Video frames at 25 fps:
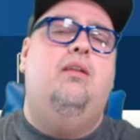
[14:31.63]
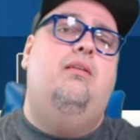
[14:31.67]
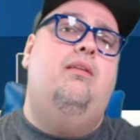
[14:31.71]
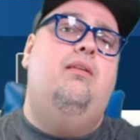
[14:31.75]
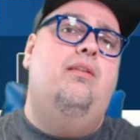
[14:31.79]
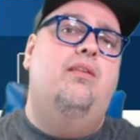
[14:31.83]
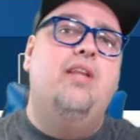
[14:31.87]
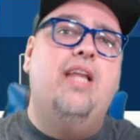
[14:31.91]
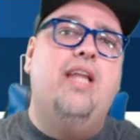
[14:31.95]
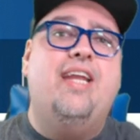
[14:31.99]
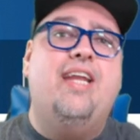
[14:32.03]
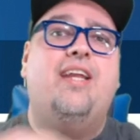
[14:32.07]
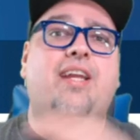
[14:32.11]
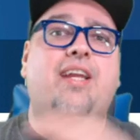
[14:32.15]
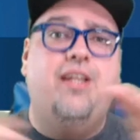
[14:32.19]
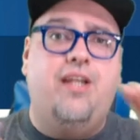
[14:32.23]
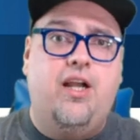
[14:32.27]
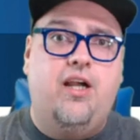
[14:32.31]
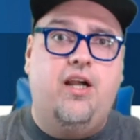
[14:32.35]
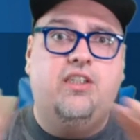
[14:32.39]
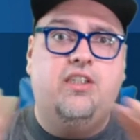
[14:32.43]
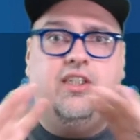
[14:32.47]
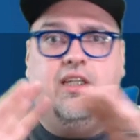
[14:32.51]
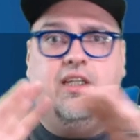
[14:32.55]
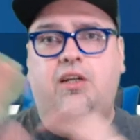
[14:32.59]
link in
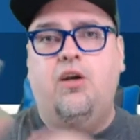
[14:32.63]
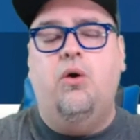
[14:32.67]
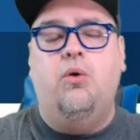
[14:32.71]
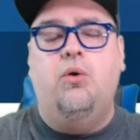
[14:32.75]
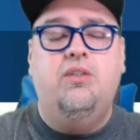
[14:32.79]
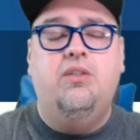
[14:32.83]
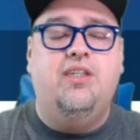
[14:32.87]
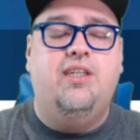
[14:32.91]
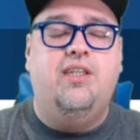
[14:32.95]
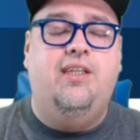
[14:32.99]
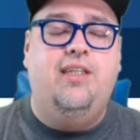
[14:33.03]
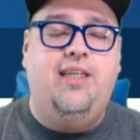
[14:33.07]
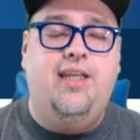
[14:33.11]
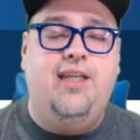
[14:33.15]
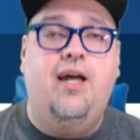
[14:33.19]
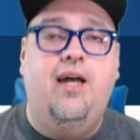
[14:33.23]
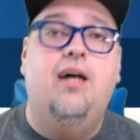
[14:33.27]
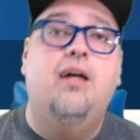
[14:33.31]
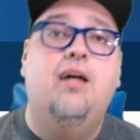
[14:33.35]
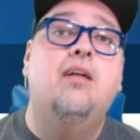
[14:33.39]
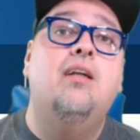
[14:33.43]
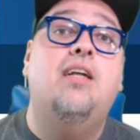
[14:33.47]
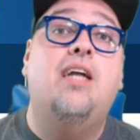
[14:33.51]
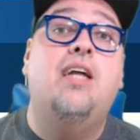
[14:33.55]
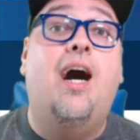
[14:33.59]
there to go to the
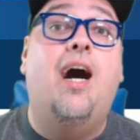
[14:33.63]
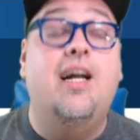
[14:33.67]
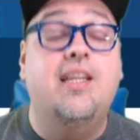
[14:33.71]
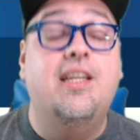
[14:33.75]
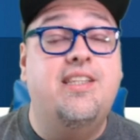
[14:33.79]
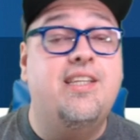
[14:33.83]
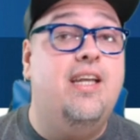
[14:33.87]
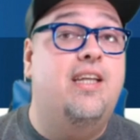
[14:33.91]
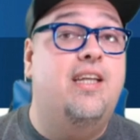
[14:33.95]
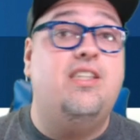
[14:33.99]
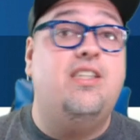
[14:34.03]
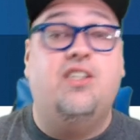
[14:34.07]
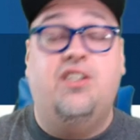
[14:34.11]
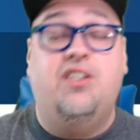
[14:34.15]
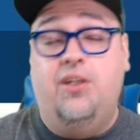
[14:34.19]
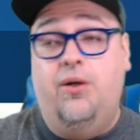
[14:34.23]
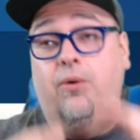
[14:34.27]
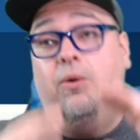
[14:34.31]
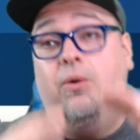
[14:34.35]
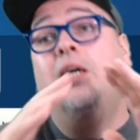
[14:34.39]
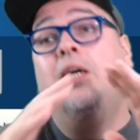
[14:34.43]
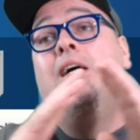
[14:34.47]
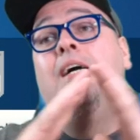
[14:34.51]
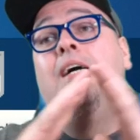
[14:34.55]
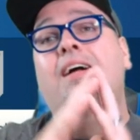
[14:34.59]
contest. So
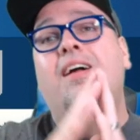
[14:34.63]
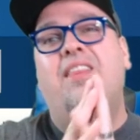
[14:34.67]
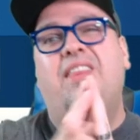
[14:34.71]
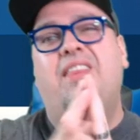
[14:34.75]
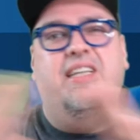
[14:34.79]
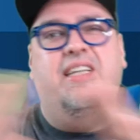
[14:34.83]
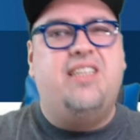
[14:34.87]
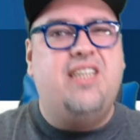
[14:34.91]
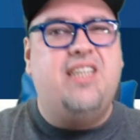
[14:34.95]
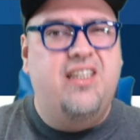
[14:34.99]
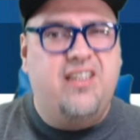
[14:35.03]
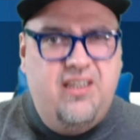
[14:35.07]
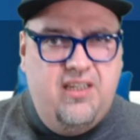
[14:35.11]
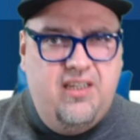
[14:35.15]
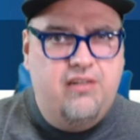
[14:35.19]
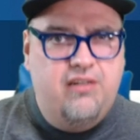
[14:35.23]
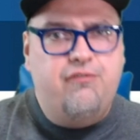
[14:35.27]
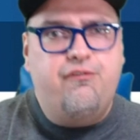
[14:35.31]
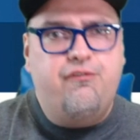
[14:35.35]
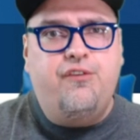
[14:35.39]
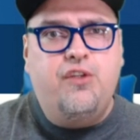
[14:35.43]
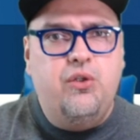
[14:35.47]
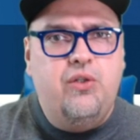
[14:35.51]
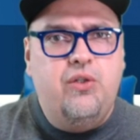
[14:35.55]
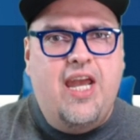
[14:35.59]
that's ending in a
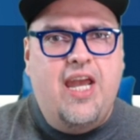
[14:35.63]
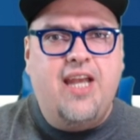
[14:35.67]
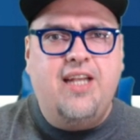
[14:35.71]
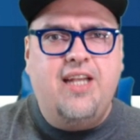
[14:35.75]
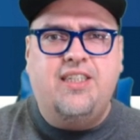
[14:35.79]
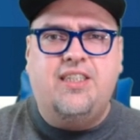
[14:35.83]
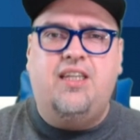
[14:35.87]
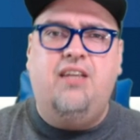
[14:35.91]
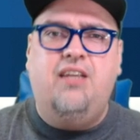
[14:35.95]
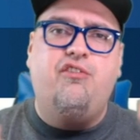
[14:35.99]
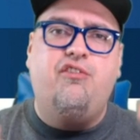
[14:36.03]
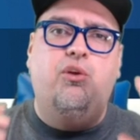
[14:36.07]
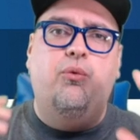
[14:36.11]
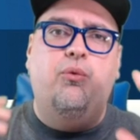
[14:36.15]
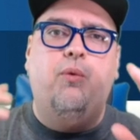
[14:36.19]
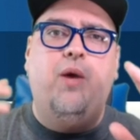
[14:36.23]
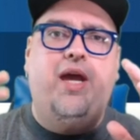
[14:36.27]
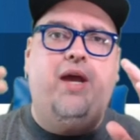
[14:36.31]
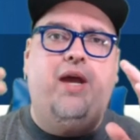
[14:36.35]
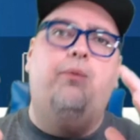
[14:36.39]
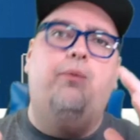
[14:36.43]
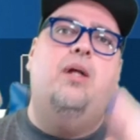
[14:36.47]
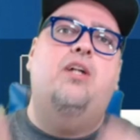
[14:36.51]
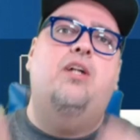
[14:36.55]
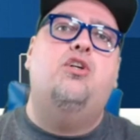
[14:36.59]
few days, giving away a
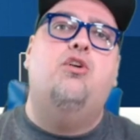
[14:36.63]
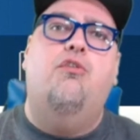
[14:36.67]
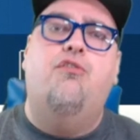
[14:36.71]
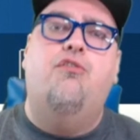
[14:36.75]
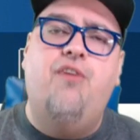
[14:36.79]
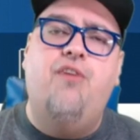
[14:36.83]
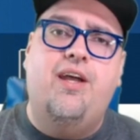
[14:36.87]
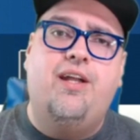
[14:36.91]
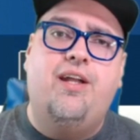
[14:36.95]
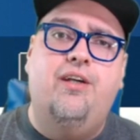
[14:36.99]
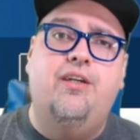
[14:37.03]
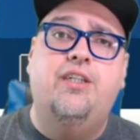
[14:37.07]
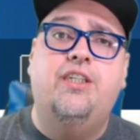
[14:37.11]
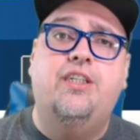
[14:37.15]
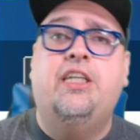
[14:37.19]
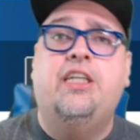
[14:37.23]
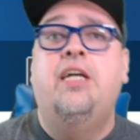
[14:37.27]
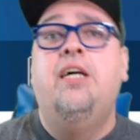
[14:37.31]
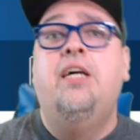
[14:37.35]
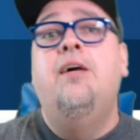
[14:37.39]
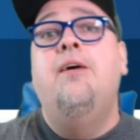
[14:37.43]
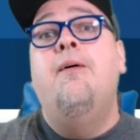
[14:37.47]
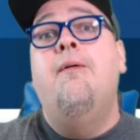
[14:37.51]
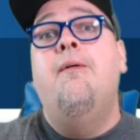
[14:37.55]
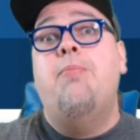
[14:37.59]
Retro Fighters
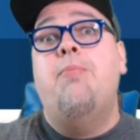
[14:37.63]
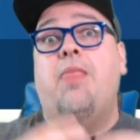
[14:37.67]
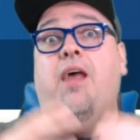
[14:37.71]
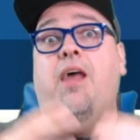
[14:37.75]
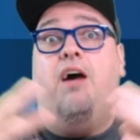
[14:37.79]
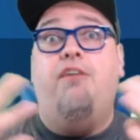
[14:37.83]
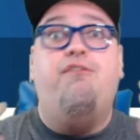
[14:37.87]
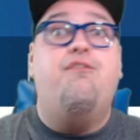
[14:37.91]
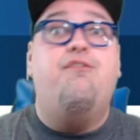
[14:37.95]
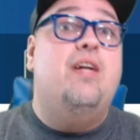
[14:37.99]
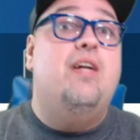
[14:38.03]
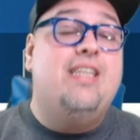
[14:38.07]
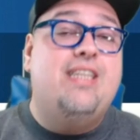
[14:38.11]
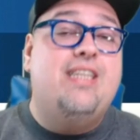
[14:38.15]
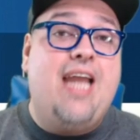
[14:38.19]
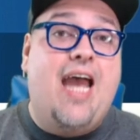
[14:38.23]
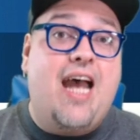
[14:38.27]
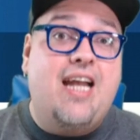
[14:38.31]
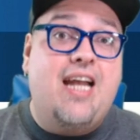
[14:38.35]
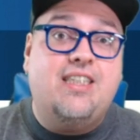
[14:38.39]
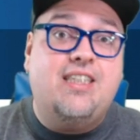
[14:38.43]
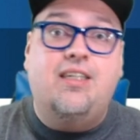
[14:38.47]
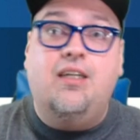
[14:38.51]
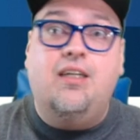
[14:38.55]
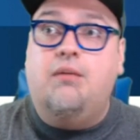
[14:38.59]

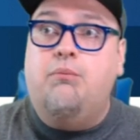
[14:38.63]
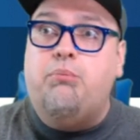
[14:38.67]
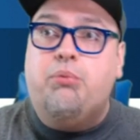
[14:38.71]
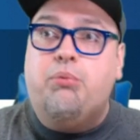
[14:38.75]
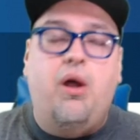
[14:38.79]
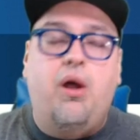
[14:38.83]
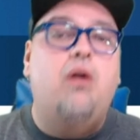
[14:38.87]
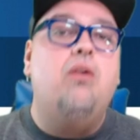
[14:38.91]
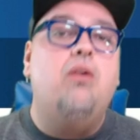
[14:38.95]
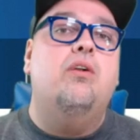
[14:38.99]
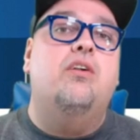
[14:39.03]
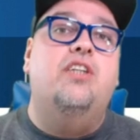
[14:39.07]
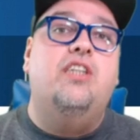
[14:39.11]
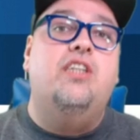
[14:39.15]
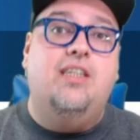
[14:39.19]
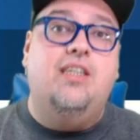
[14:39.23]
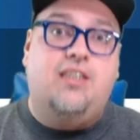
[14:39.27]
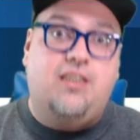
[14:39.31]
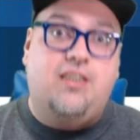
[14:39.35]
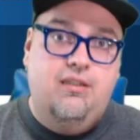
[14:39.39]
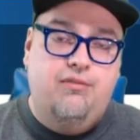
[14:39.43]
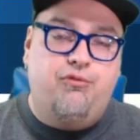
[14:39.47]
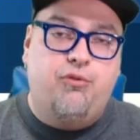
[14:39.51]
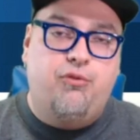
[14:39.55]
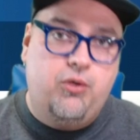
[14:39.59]
fantastic Brawler
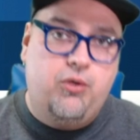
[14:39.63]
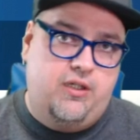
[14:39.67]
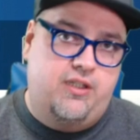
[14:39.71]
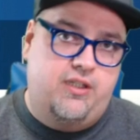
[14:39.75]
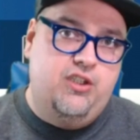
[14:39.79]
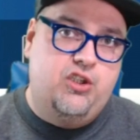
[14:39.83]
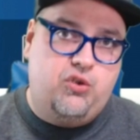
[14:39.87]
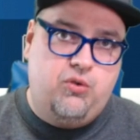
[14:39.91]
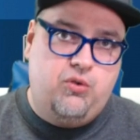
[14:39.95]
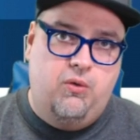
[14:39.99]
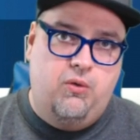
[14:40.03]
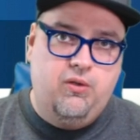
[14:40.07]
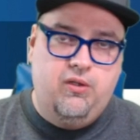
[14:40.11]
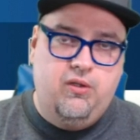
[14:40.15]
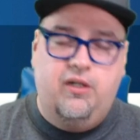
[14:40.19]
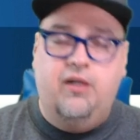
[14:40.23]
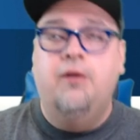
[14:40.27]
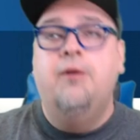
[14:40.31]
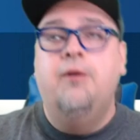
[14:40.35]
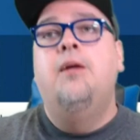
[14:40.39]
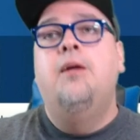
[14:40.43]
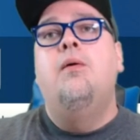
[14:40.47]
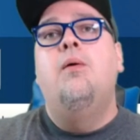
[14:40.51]
64 controller.